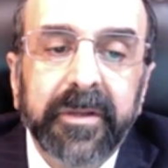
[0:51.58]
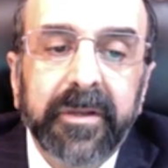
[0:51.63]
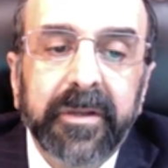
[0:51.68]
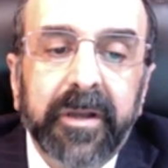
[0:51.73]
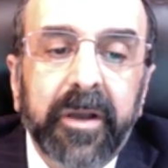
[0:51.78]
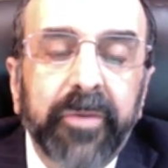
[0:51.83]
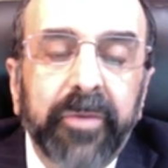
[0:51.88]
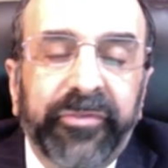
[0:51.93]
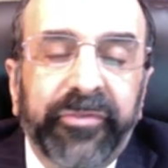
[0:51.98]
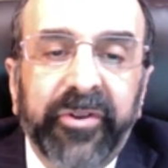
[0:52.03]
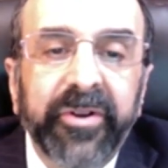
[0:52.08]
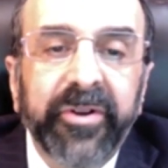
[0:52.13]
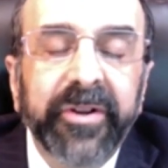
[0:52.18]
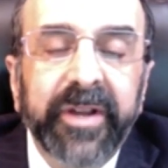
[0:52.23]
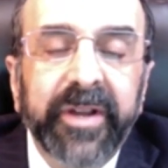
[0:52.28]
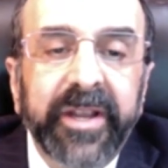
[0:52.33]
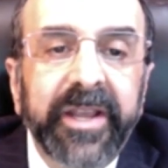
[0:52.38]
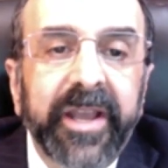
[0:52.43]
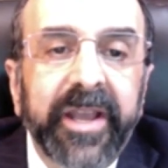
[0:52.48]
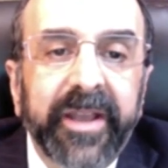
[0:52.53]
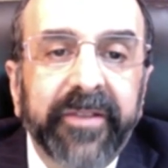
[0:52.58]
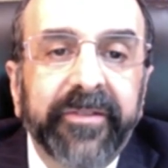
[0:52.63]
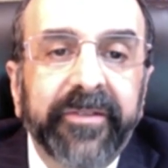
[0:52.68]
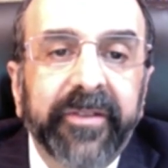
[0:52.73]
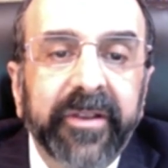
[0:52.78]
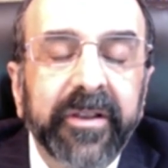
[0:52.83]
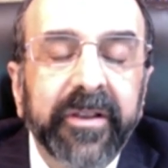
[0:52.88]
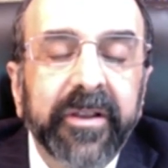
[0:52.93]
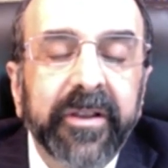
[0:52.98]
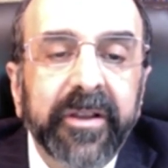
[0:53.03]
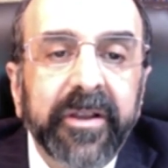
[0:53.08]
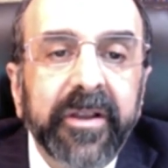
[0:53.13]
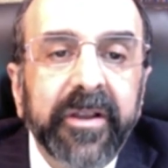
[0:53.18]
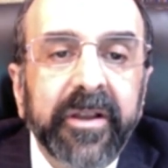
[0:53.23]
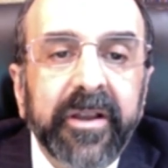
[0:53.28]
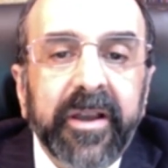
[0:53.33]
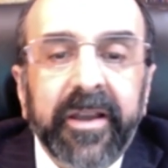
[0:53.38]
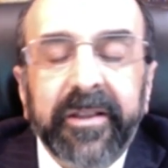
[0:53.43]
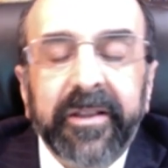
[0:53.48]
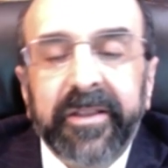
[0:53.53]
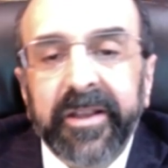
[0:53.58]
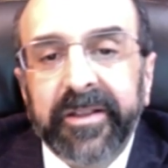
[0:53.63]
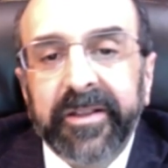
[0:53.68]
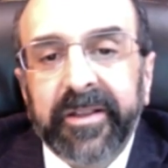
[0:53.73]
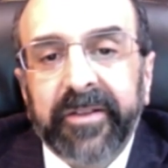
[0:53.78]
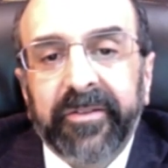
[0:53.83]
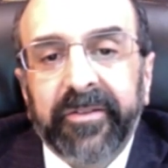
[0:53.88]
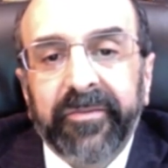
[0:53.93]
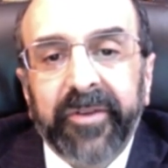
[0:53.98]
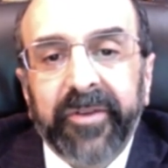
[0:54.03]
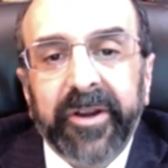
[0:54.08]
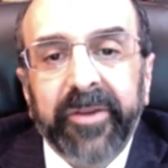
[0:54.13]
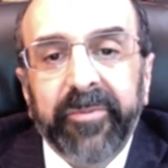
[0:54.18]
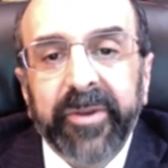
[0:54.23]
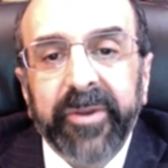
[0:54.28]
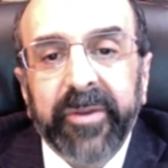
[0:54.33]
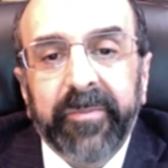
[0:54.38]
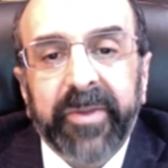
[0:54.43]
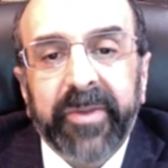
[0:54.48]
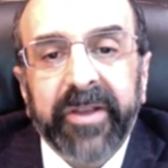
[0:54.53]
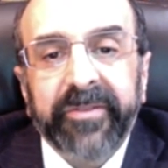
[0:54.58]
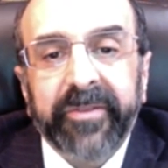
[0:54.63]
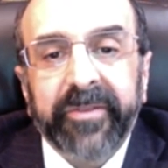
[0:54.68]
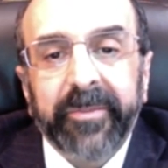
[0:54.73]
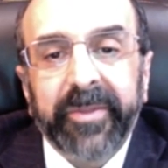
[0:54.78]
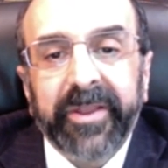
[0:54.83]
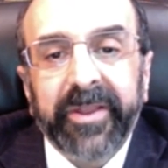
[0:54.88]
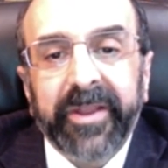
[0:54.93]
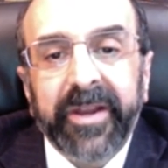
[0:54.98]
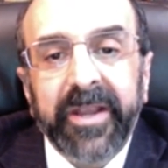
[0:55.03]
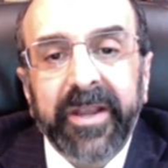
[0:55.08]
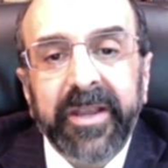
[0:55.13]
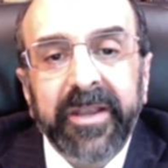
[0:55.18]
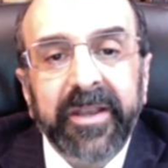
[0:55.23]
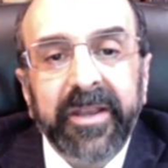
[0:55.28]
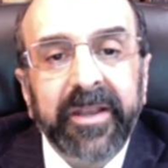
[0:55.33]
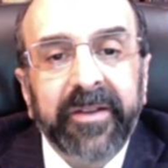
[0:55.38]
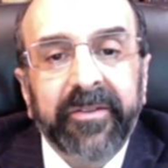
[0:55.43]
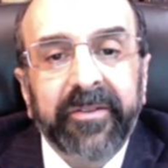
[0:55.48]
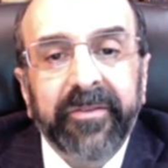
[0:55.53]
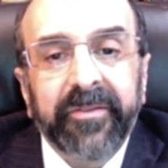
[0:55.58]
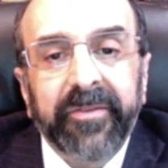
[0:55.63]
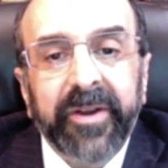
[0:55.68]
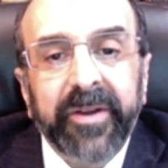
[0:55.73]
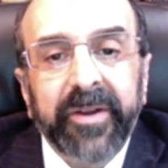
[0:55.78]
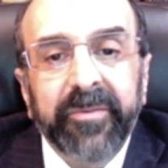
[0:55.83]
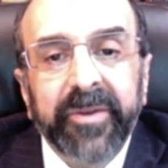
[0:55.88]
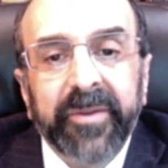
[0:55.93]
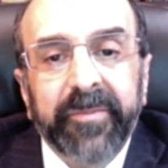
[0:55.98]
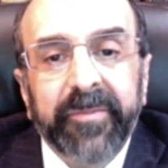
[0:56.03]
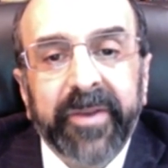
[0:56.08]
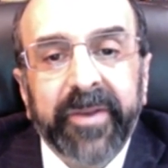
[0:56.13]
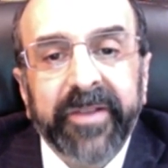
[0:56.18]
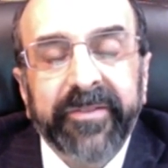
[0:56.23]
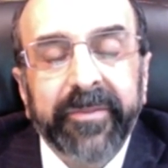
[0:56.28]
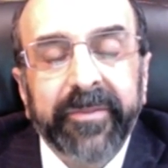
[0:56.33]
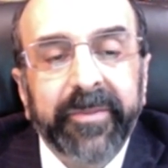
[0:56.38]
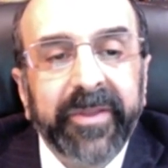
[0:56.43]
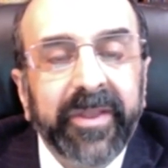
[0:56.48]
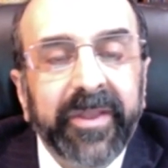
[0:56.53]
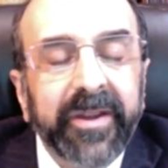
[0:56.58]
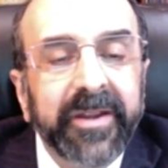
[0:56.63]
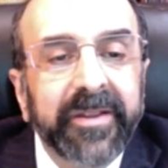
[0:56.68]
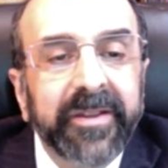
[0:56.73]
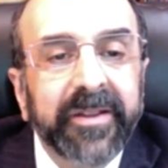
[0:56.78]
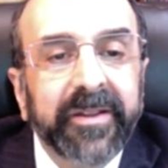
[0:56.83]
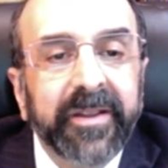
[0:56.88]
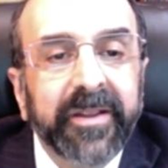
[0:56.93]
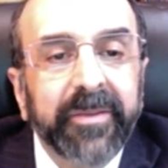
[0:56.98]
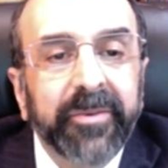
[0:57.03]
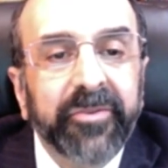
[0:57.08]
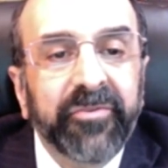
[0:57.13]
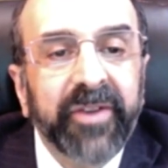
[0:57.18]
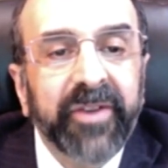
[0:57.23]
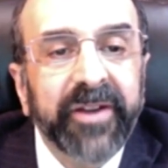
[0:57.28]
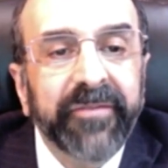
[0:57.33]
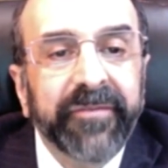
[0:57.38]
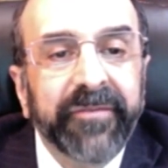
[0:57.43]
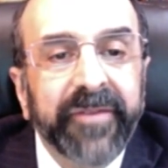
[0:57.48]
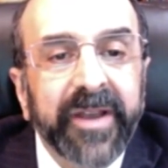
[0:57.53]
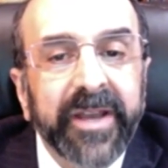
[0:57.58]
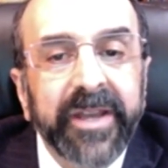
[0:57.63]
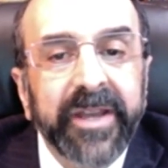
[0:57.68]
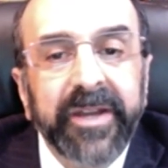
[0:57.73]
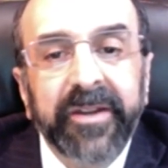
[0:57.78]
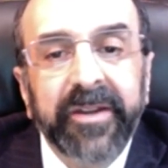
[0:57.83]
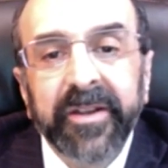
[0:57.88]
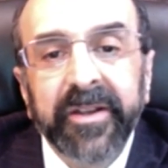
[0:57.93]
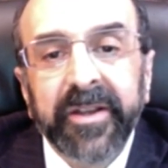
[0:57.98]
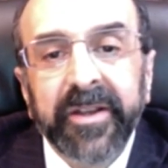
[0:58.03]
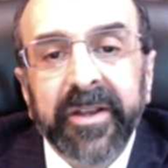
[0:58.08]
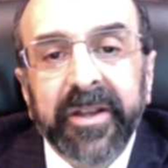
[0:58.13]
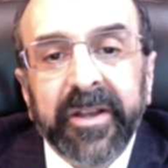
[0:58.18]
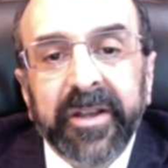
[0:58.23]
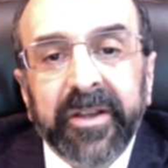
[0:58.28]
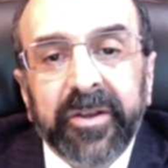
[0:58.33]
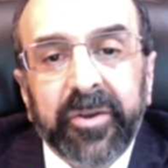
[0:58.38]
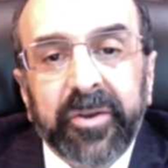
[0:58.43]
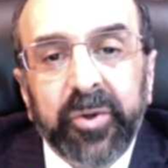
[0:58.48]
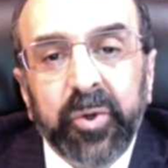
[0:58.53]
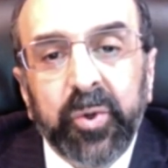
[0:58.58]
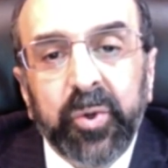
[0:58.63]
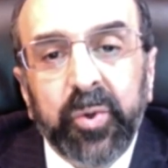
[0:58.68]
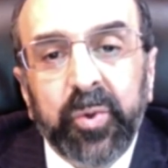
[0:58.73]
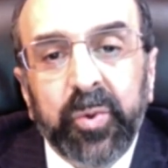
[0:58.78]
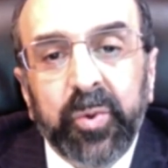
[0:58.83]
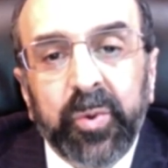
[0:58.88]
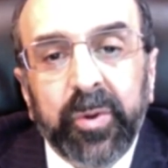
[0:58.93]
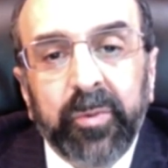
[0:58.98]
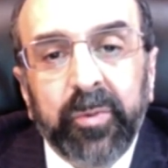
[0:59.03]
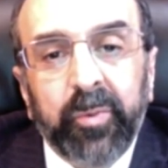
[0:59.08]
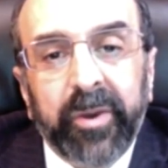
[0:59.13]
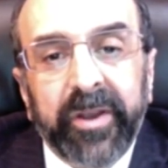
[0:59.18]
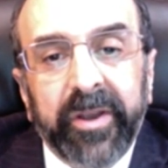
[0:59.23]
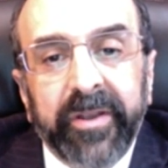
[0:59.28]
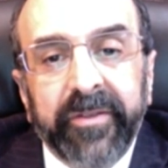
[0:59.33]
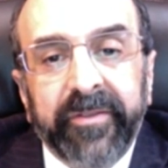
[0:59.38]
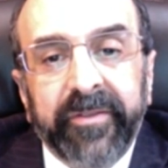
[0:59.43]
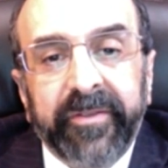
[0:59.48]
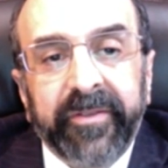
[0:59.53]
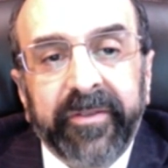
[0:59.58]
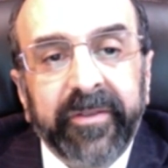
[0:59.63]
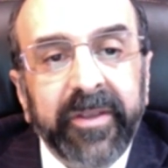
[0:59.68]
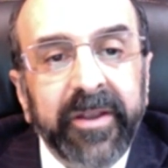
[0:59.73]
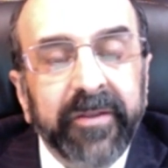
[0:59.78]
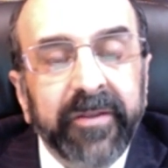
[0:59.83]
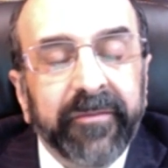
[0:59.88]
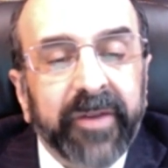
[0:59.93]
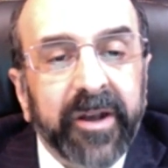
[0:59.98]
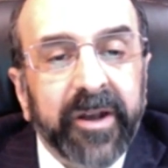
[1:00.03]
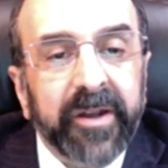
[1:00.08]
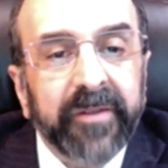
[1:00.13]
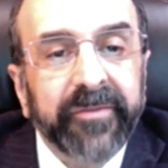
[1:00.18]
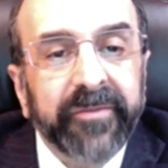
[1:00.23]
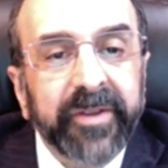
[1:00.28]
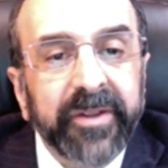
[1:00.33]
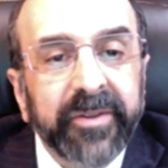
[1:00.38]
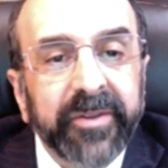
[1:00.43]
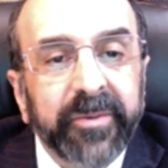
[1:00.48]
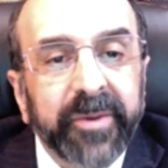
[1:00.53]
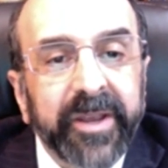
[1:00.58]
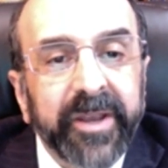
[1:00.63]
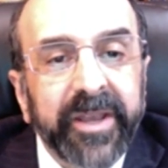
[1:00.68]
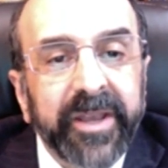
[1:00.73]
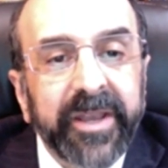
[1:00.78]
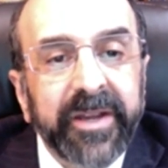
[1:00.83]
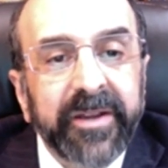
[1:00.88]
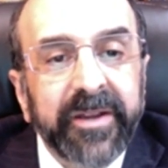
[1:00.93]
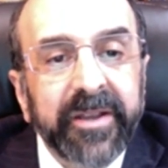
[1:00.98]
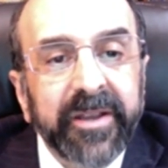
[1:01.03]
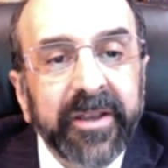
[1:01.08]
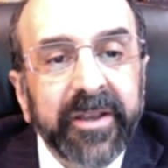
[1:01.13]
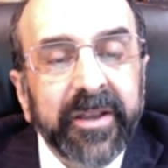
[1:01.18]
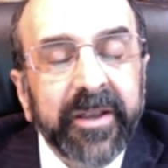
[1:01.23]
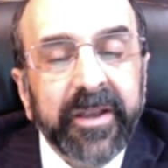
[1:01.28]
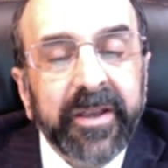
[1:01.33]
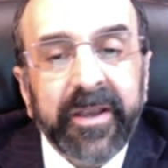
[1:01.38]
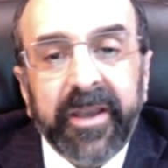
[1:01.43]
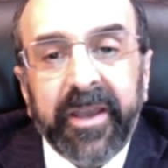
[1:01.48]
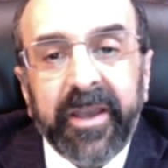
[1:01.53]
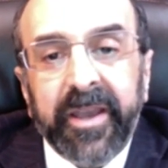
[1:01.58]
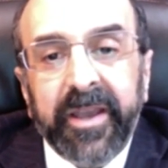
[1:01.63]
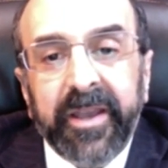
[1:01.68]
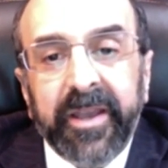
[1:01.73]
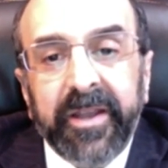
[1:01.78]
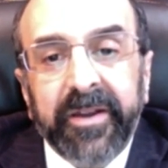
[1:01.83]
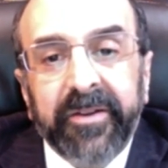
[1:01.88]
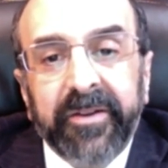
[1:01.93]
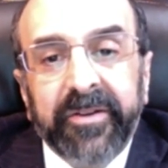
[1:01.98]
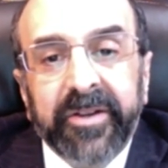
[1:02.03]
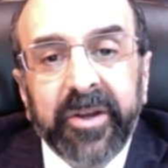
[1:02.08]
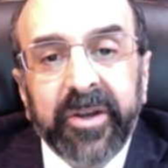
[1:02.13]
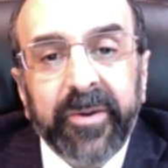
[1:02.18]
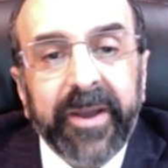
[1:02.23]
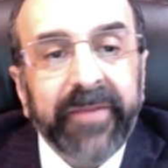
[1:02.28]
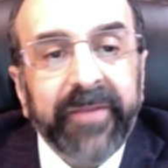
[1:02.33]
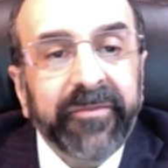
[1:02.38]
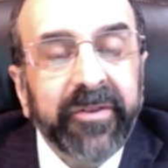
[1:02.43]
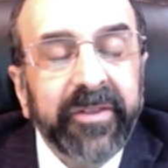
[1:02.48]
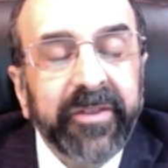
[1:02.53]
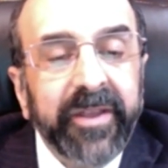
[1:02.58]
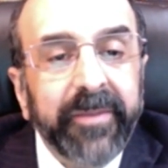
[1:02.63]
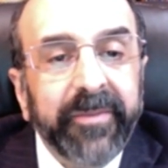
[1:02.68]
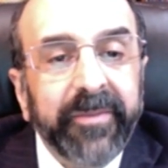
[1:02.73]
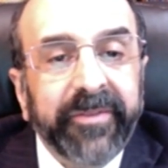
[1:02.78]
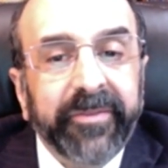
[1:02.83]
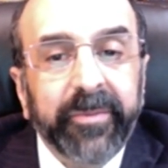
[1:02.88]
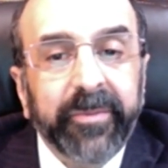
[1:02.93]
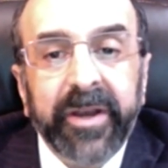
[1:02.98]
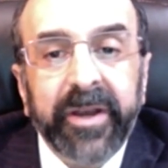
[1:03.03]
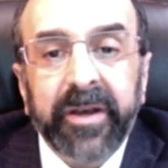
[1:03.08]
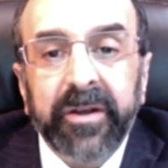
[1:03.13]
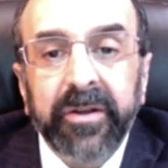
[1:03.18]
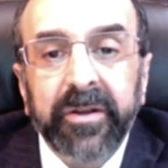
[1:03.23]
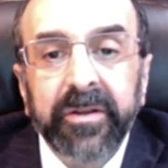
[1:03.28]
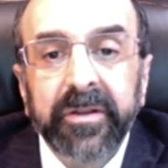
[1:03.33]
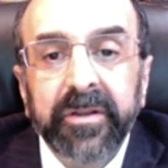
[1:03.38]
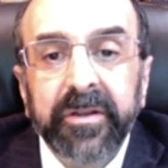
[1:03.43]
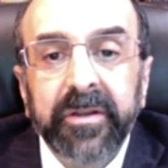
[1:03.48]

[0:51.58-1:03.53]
Oh, certainly, yes. I think that's a very real possibility. It's a very real possibility that they will try to find who was involved in the raid and go after them as well.